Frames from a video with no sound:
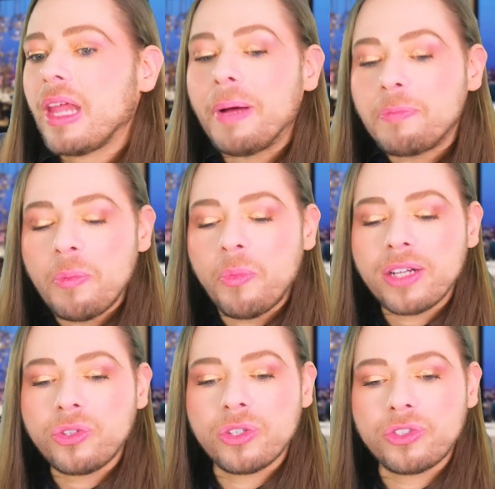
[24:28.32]
but
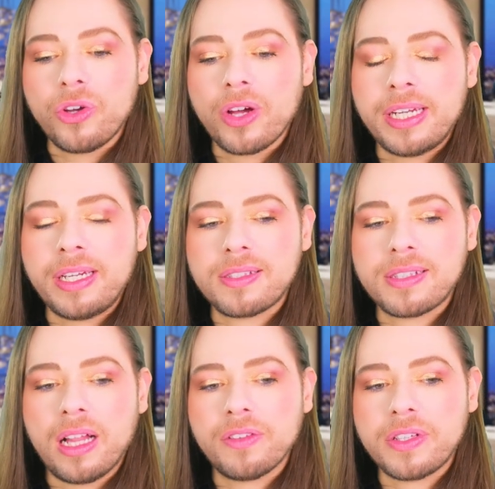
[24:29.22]
Memoire d'une odeur in
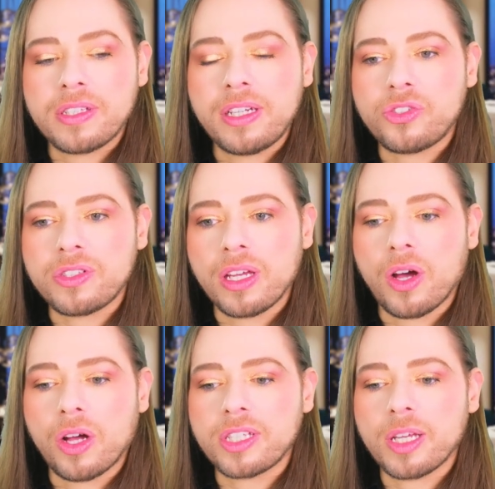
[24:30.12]
itself is an interesting
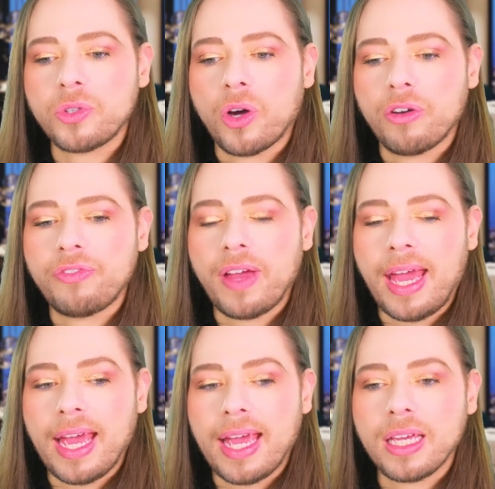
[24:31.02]
concept of
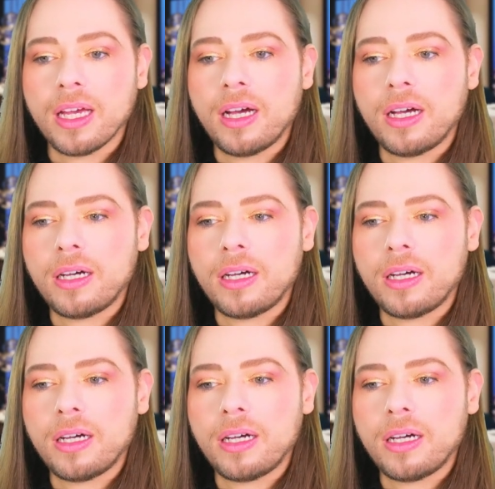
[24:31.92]
a